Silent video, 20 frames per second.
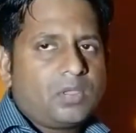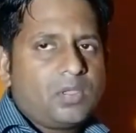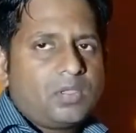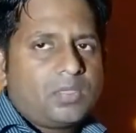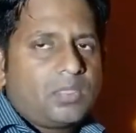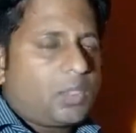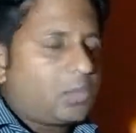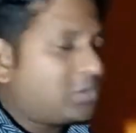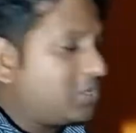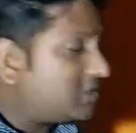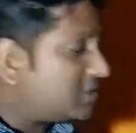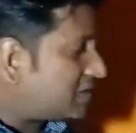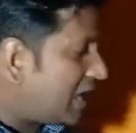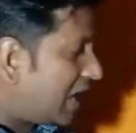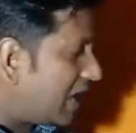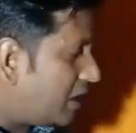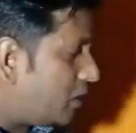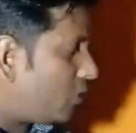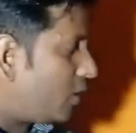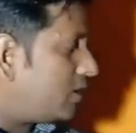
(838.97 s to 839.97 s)
Now this
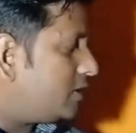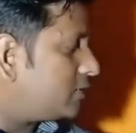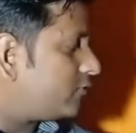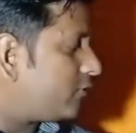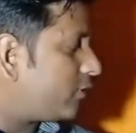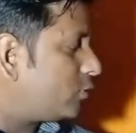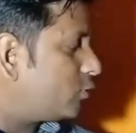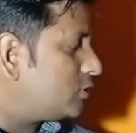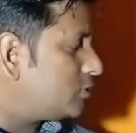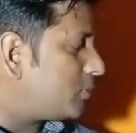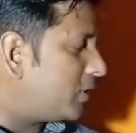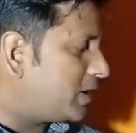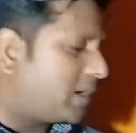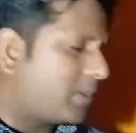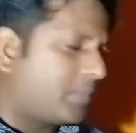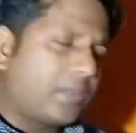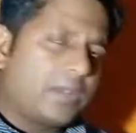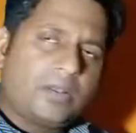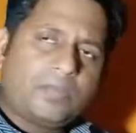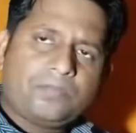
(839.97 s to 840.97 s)
carry 1 is for which
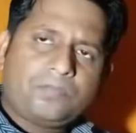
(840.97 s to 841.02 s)
variable?